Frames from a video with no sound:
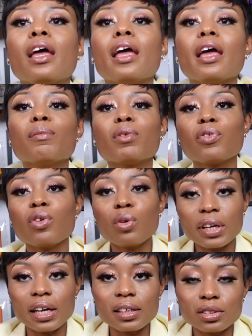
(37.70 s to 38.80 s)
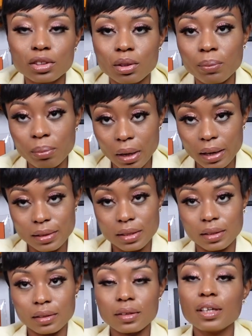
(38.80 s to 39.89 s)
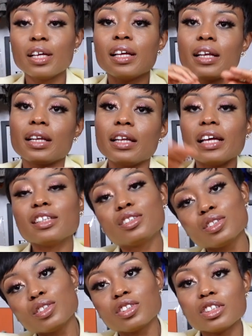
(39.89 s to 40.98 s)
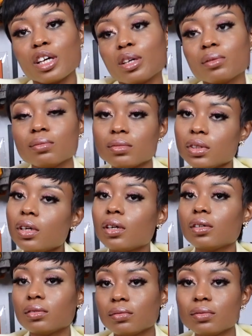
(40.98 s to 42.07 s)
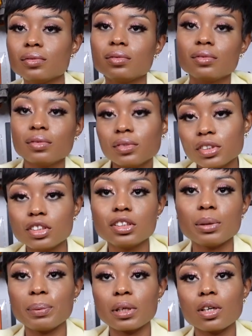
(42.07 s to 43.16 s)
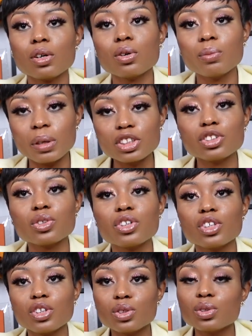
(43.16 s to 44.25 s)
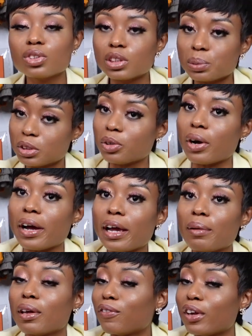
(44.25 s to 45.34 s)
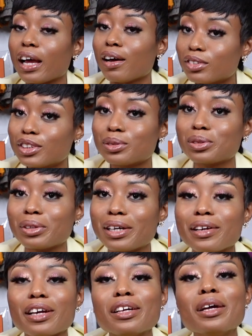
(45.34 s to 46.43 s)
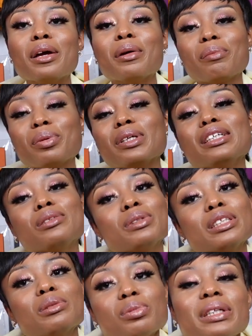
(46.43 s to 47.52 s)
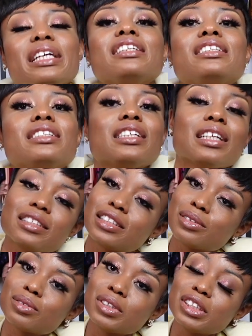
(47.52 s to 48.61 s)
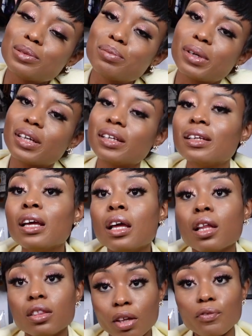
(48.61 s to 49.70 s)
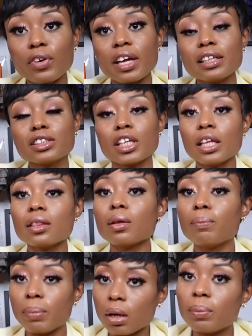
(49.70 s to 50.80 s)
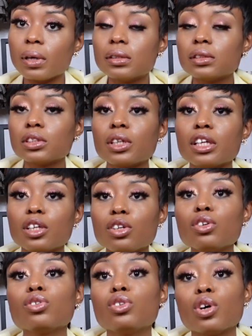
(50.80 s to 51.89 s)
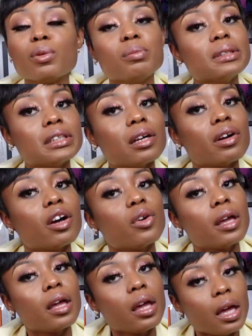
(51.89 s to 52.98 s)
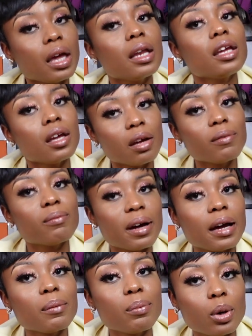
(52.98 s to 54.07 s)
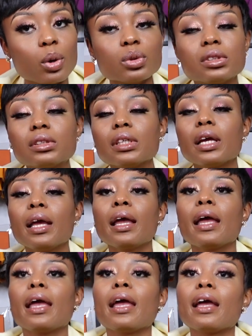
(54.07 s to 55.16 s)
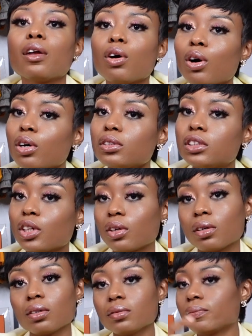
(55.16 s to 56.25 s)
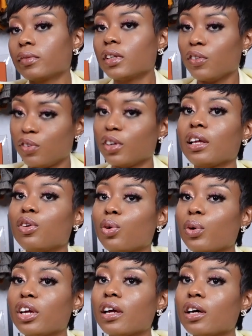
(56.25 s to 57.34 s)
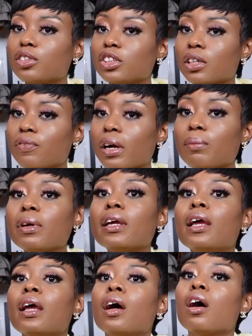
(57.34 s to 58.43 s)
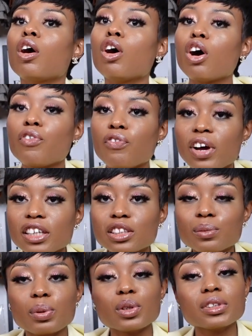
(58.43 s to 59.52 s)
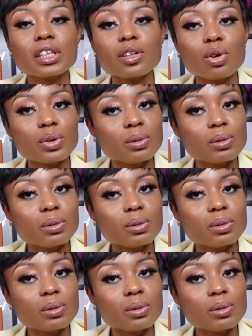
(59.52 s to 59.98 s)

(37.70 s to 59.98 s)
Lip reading: And before we get into the unboxing, let's do some, the typical. Make sure you subscribe if you haven't subscribed yet. Please hit the subscription button. Don't forget to hit the bell button so that you don't miss out on any of my posts. And also, if you can know where else you can find me, all fashion posts can always